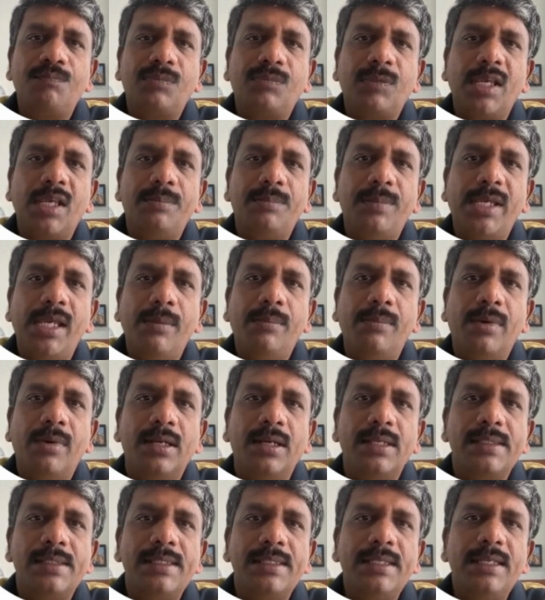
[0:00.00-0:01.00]
API
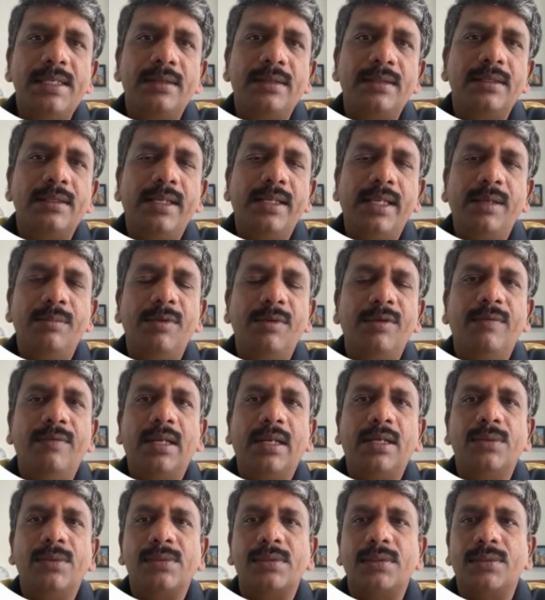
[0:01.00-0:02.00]
policy and the named
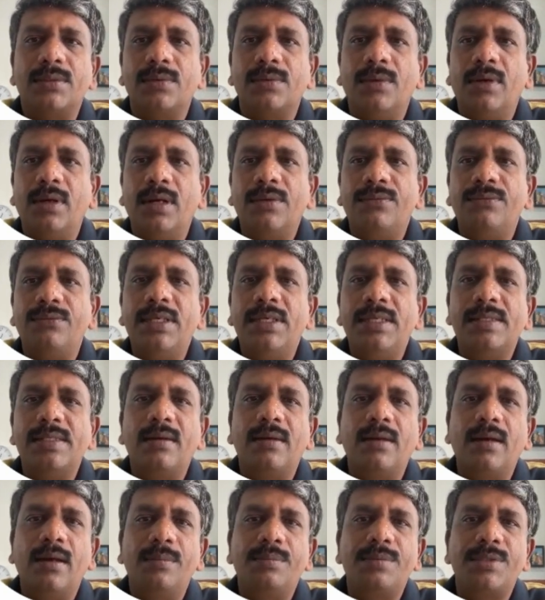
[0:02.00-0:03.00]
value. So all of these
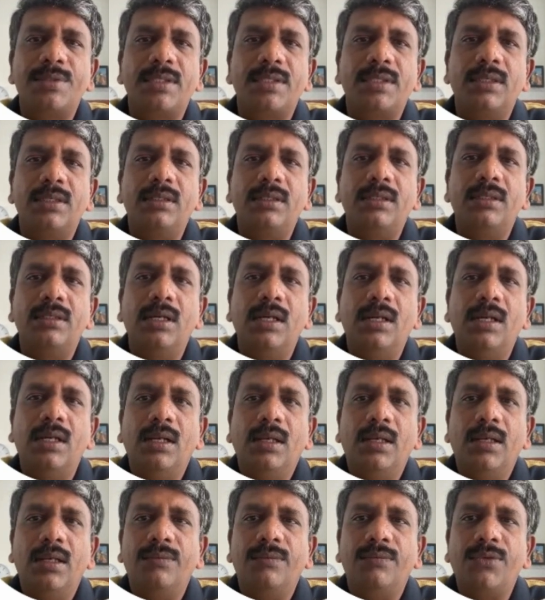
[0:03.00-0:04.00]
are optional.
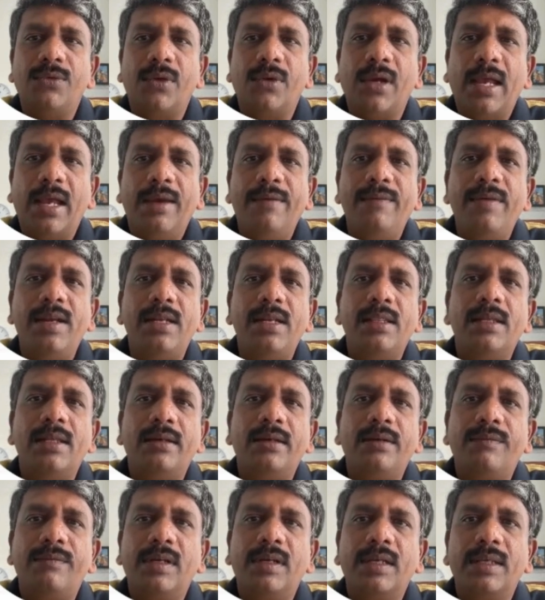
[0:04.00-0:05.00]
If you have it, then
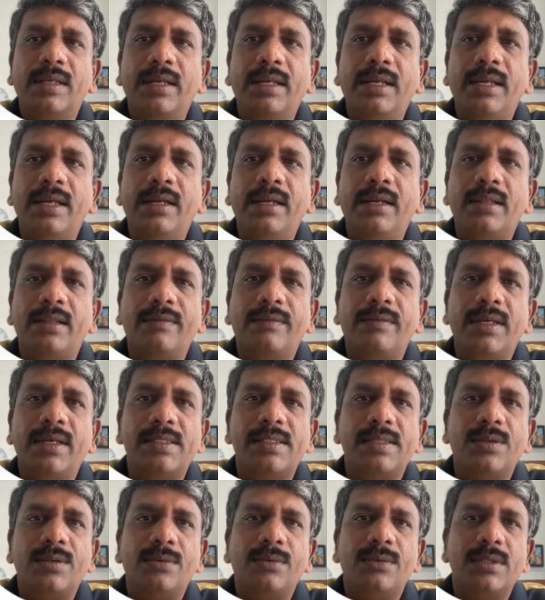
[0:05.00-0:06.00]
it will create. Otherwise,
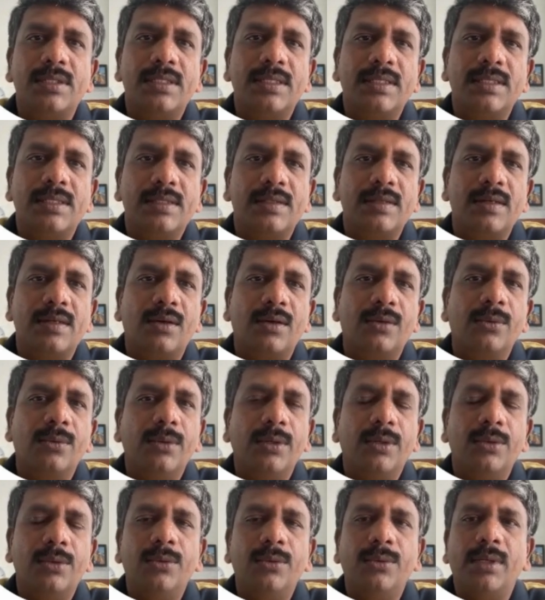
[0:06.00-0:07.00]
it's not
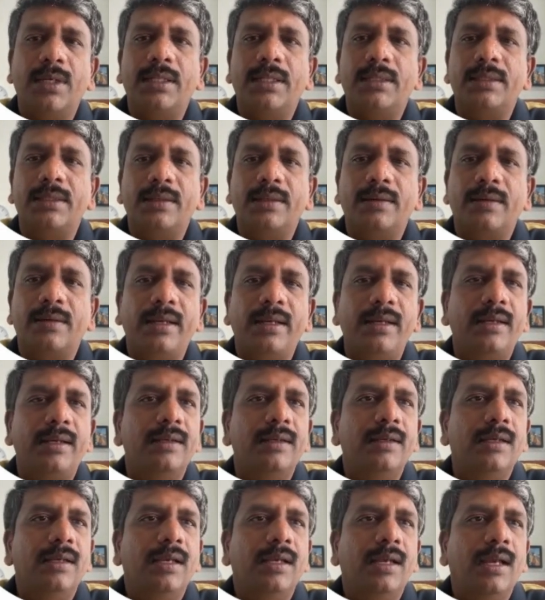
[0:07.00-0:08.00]
going to do anything, right?
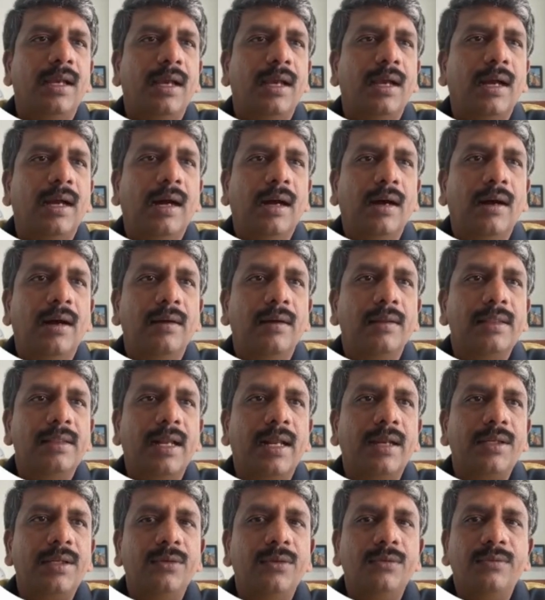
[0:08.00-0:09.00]

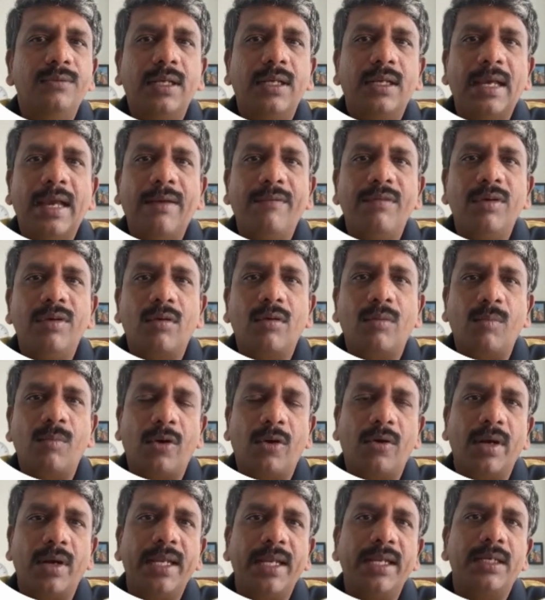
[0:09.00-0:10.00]
Then you will have your
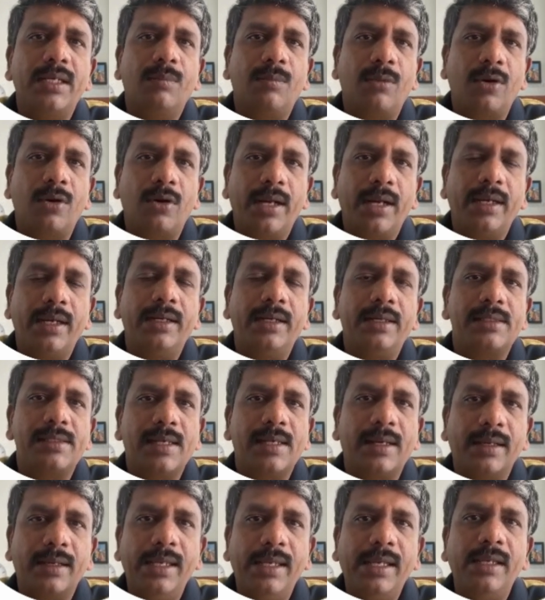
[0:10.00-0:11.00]
product. It's
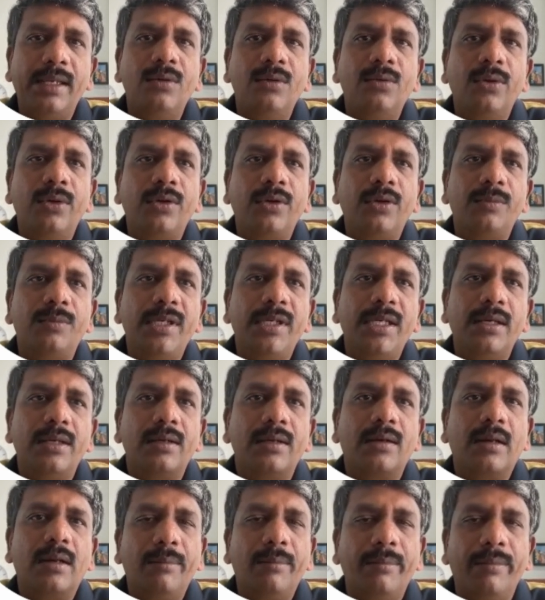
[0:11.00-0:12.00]
again going to be a
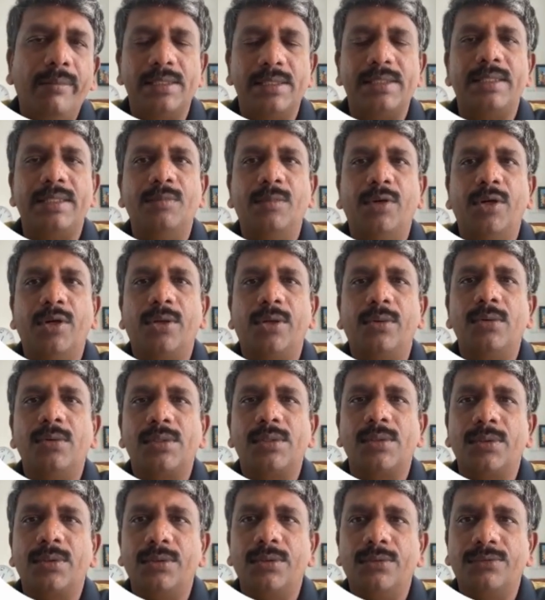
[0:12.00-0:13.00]
composite module.
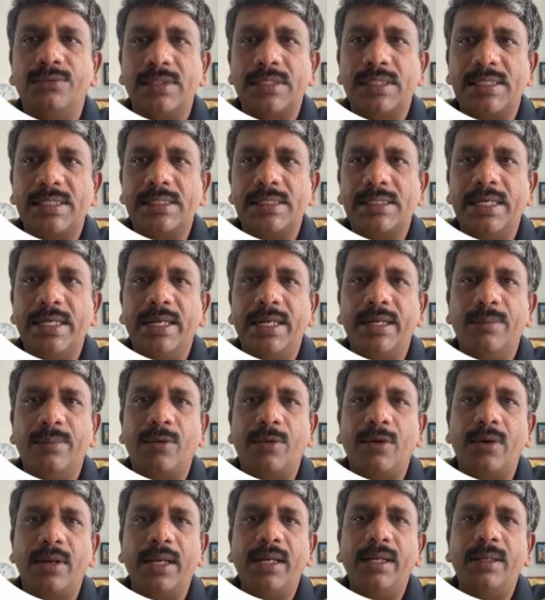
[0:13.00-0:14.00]
So you first create a
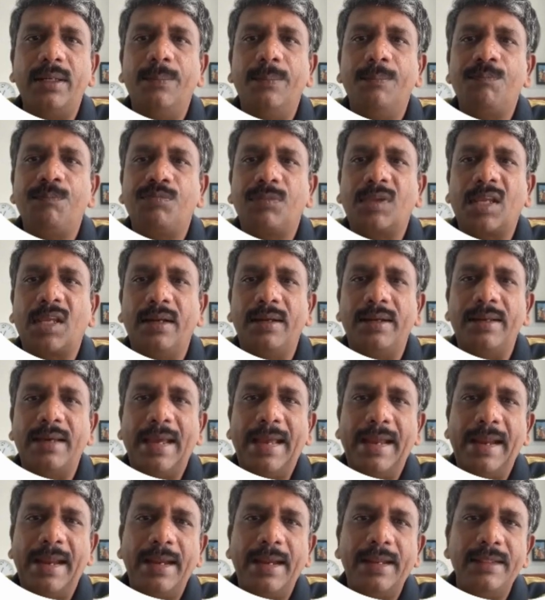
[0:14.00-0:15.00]
product and
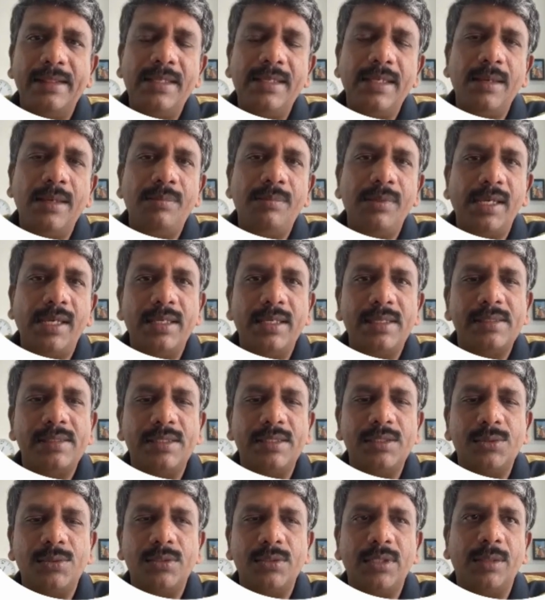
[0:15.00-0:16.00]
add the APIs
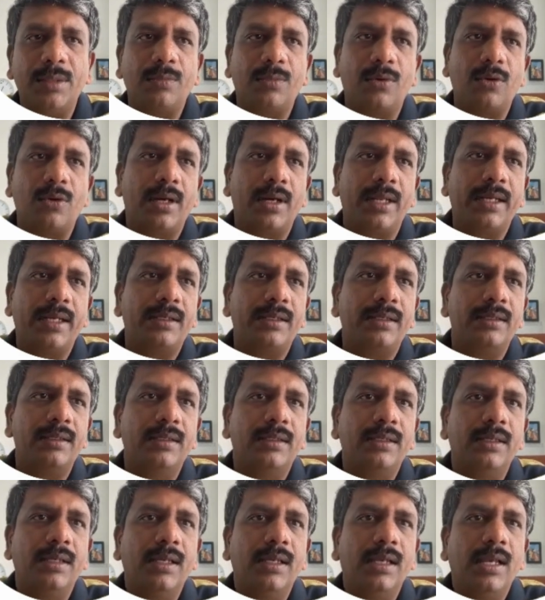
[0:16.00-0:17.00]
into that product.
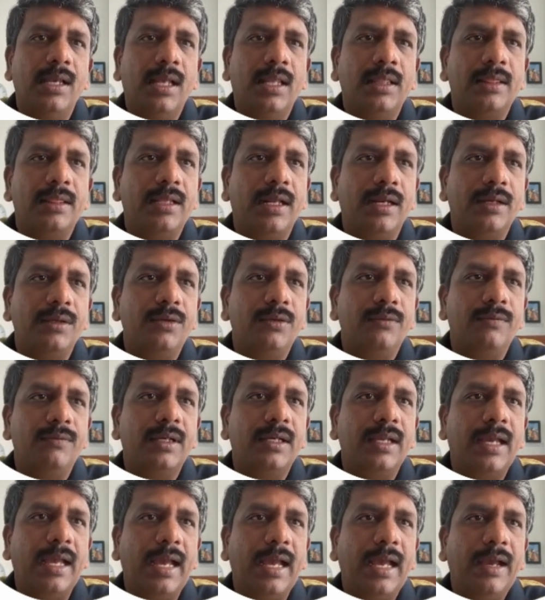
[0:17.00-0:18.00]
Then you
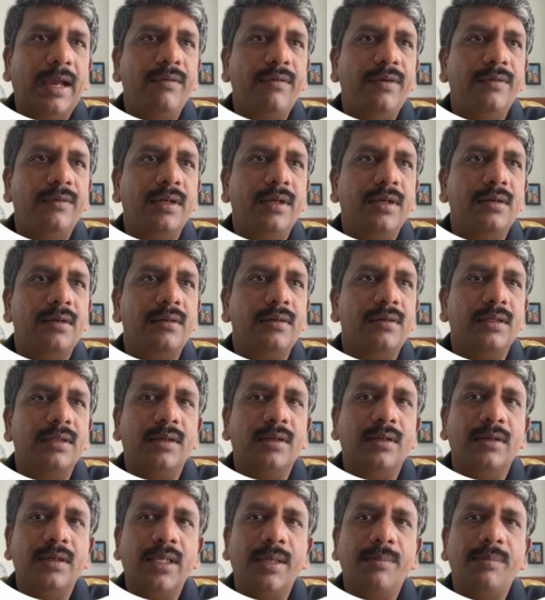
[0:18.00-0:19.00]
will have your
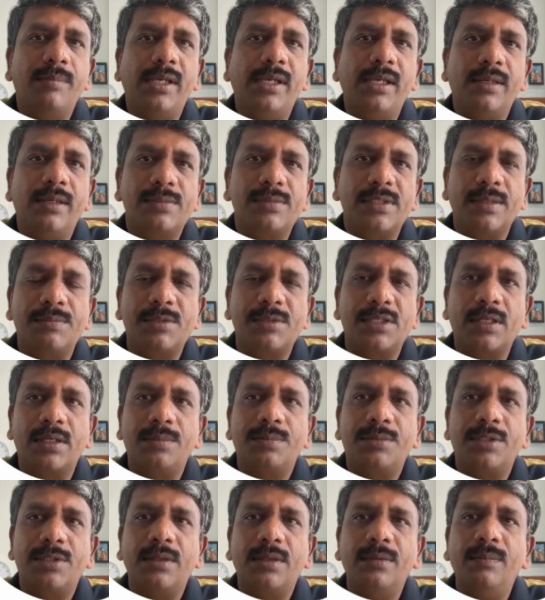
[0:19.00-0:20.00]
APM
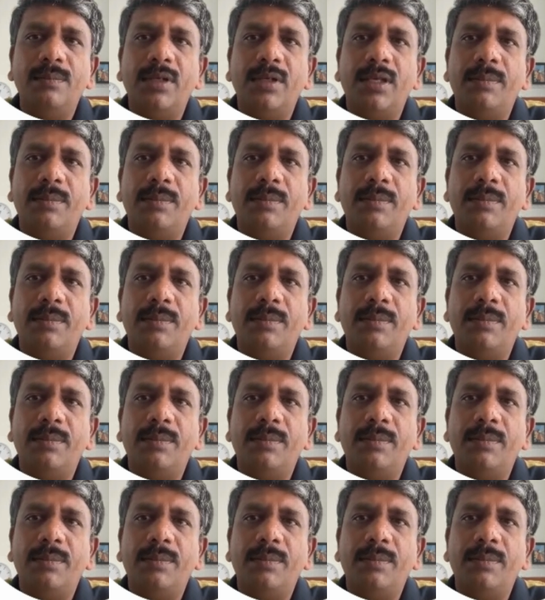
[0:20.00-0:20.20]
subscription.